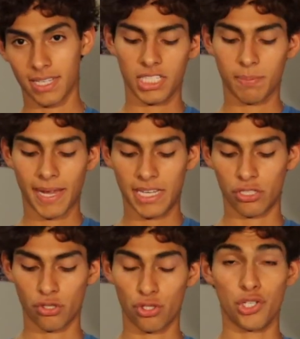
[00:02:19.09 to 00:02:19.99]
This paint
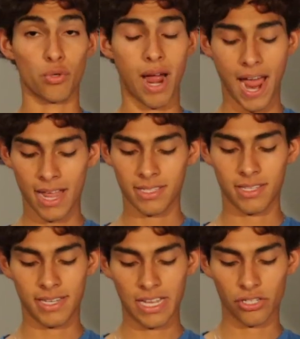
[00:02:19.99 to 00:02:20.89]
is dry as
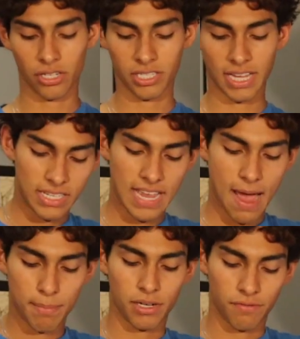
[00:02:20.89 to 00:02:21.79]
the desert because this
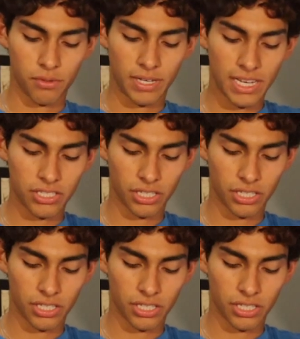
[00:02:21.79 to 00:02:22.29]
happened a few days